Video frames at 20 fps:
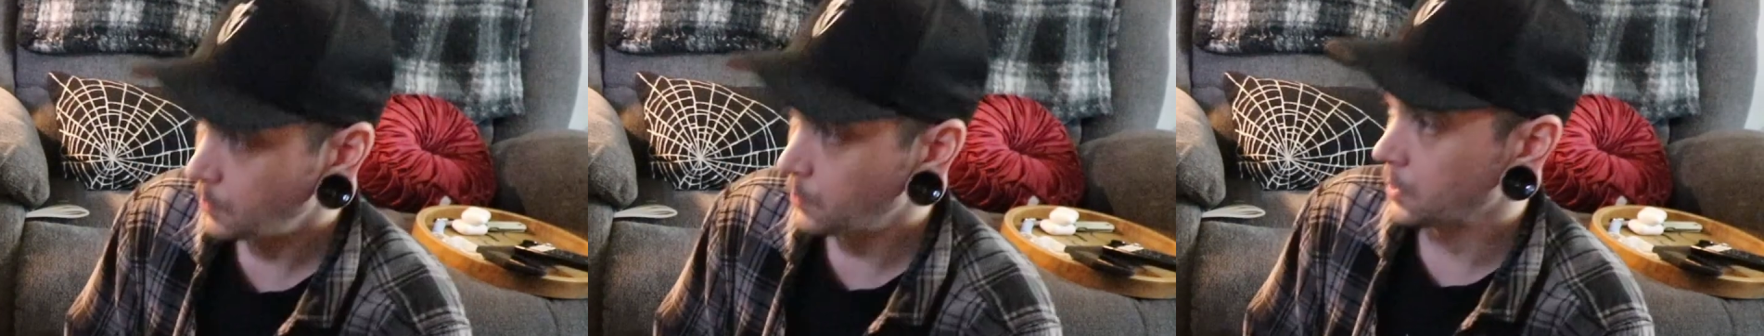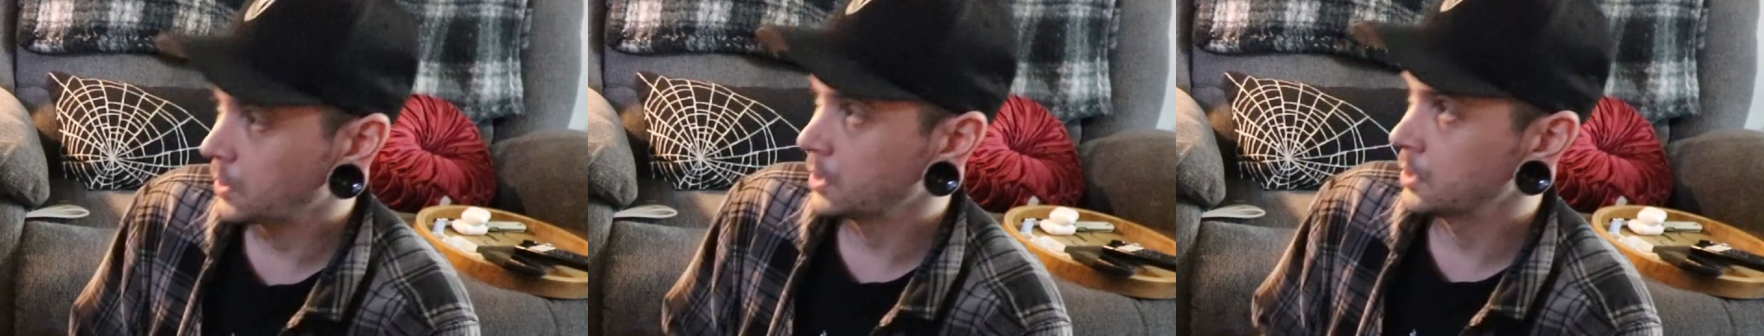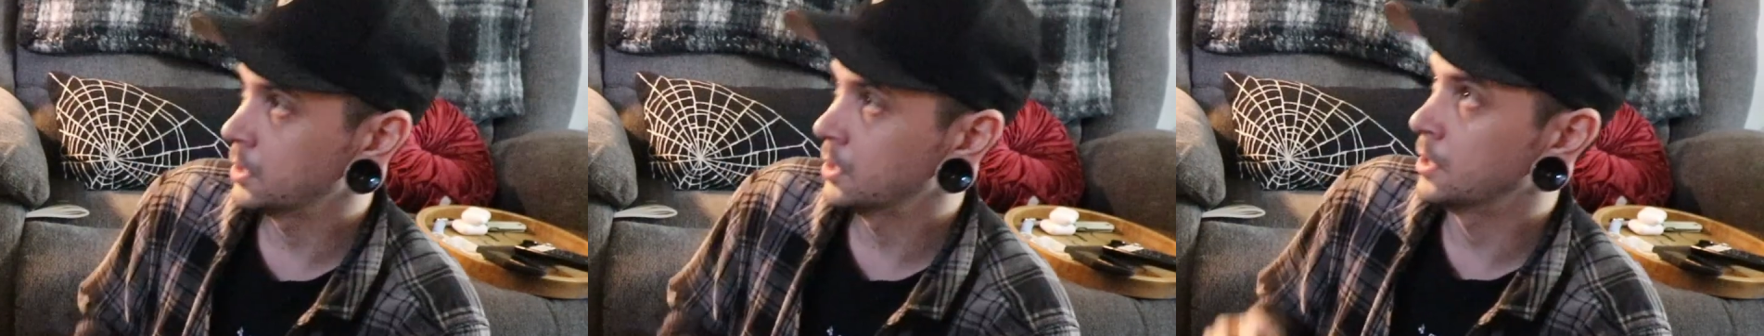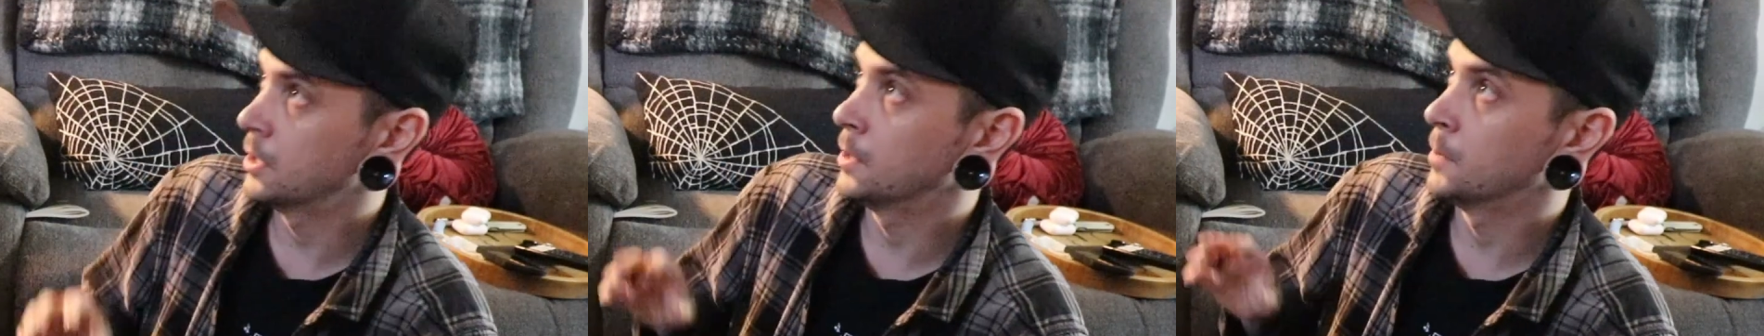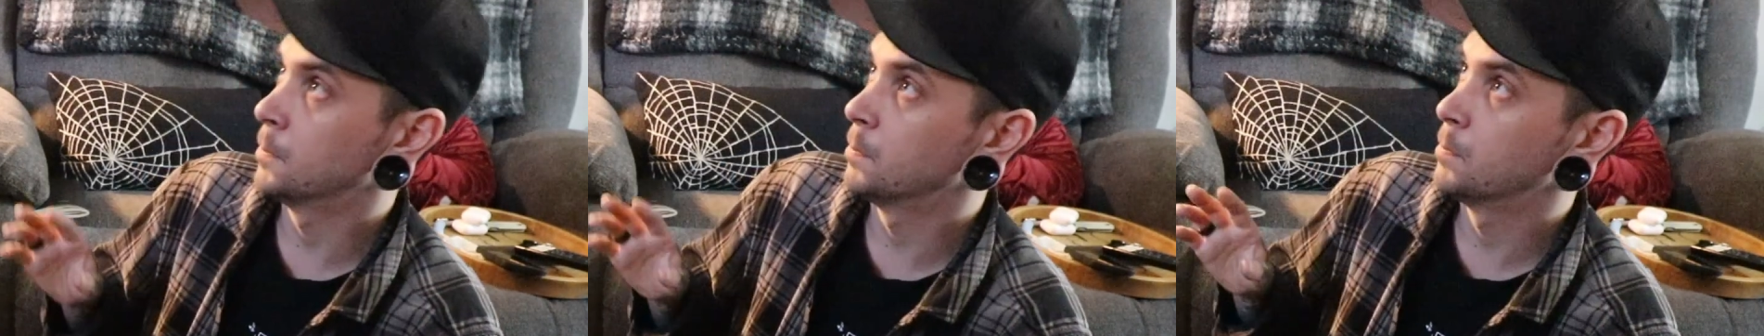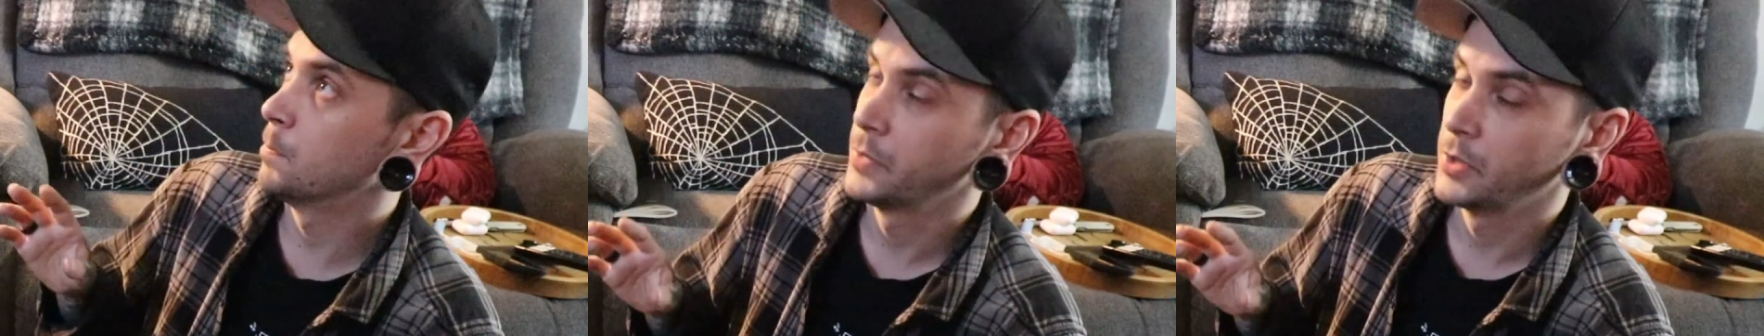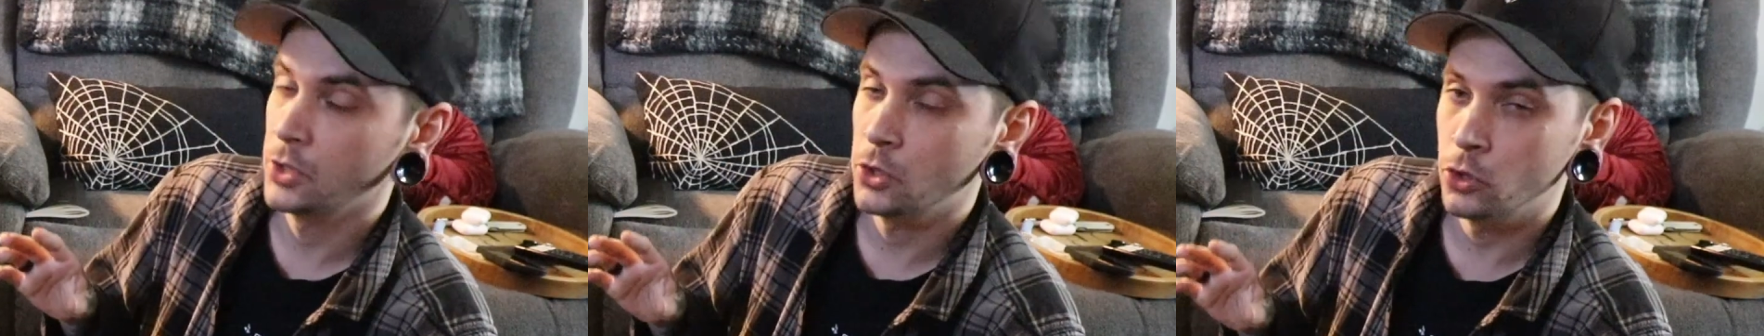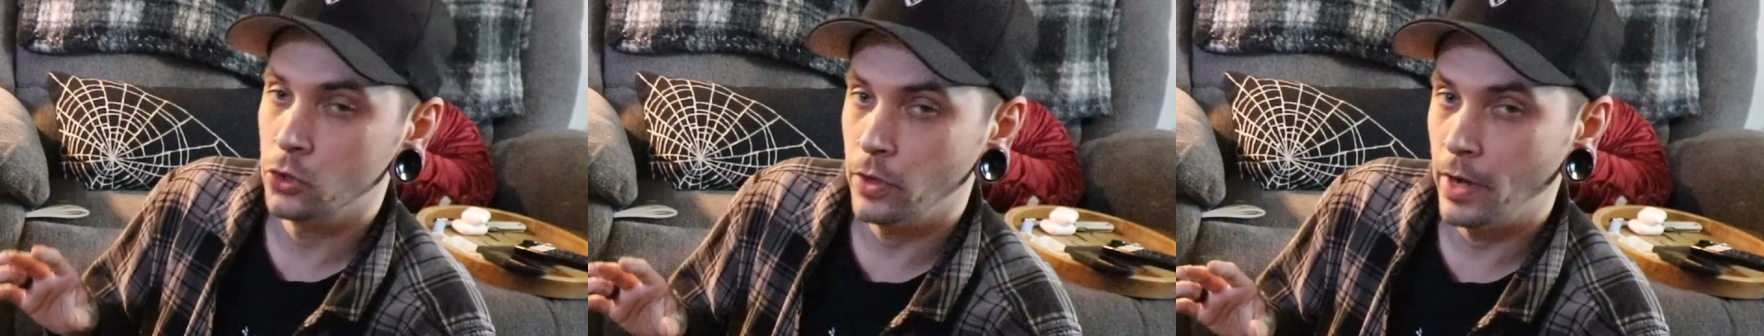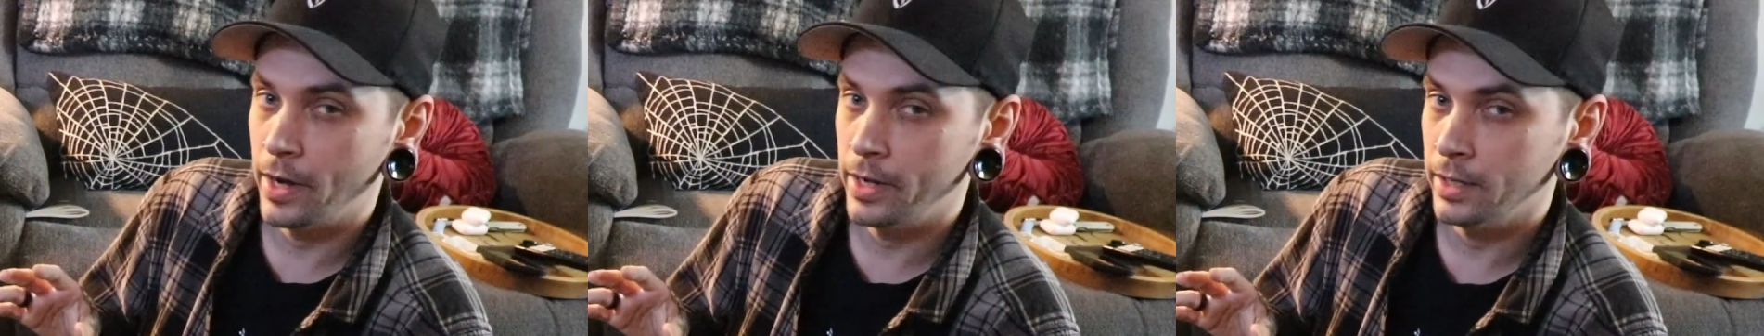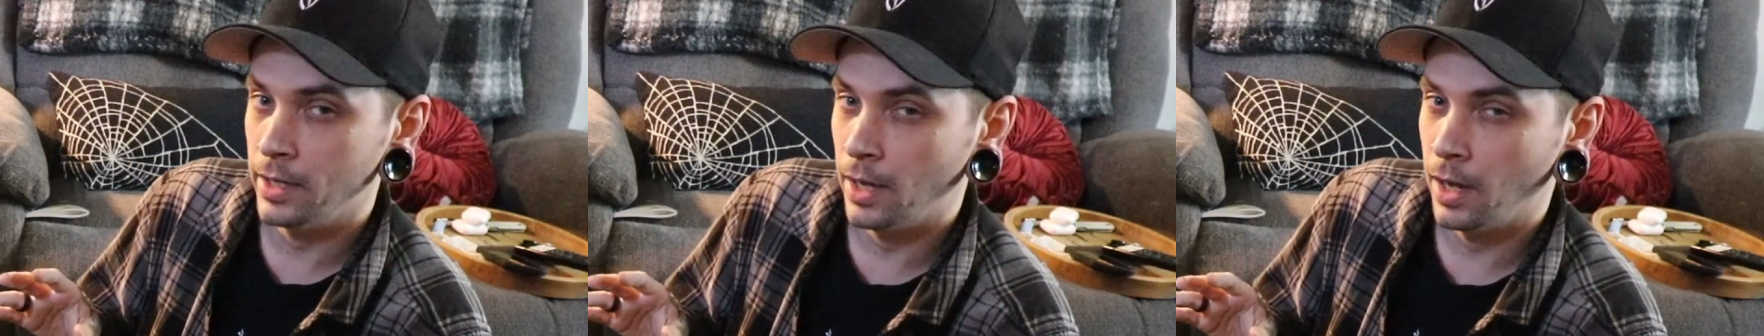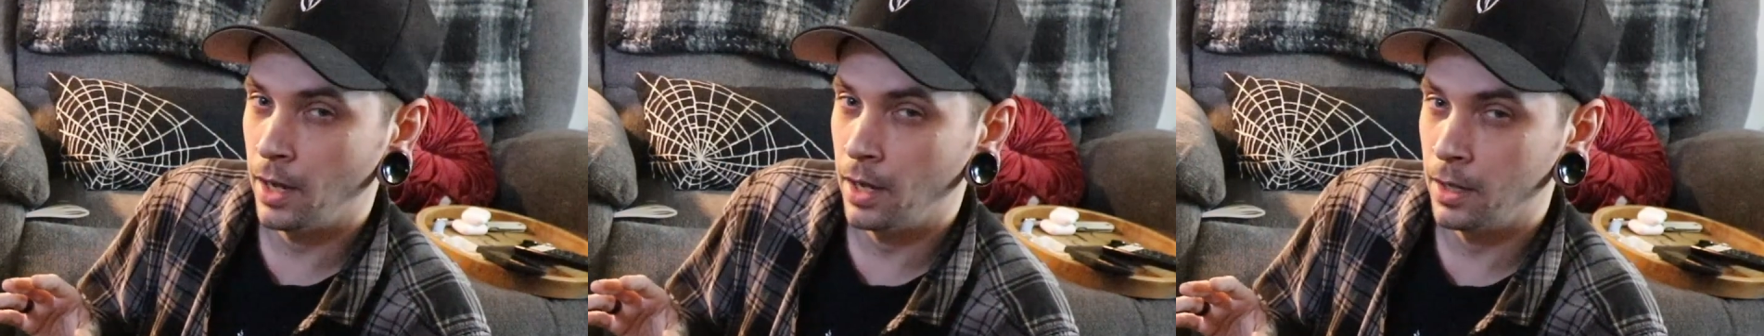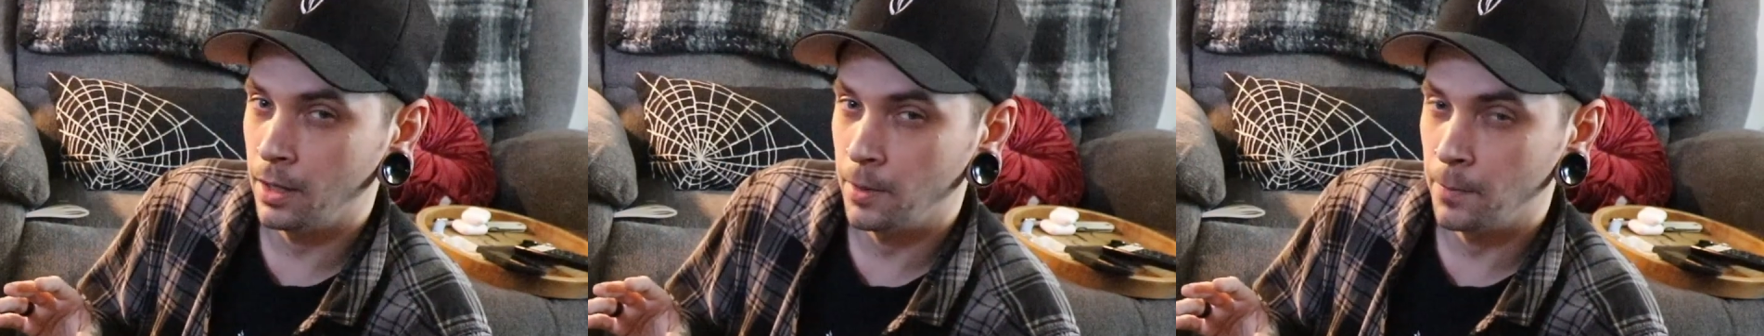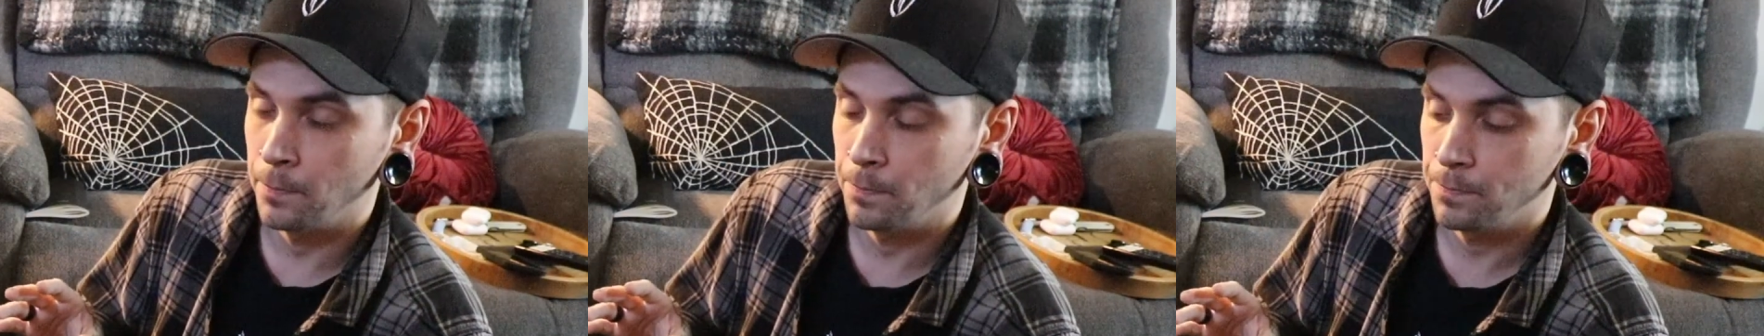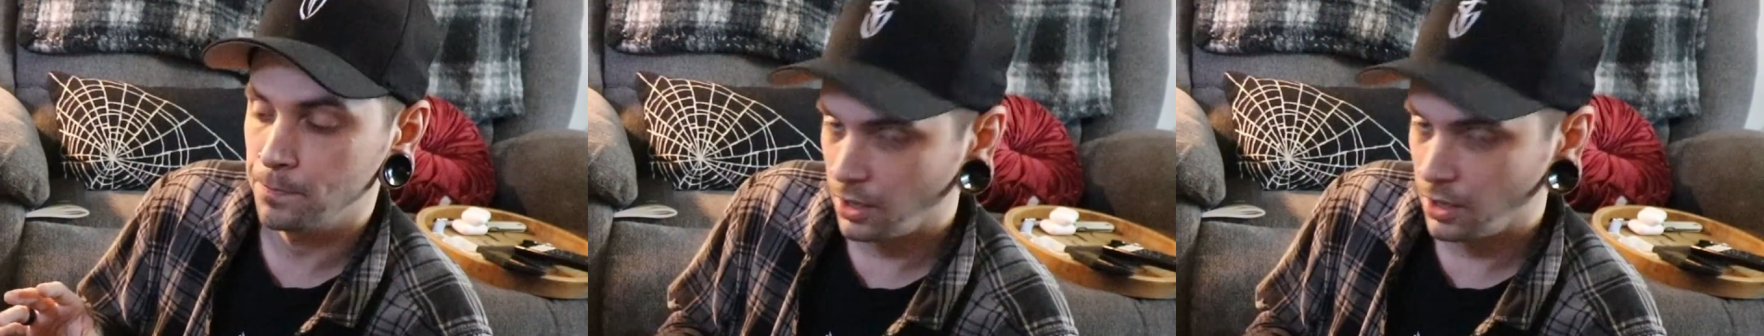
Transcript: we're gonna create a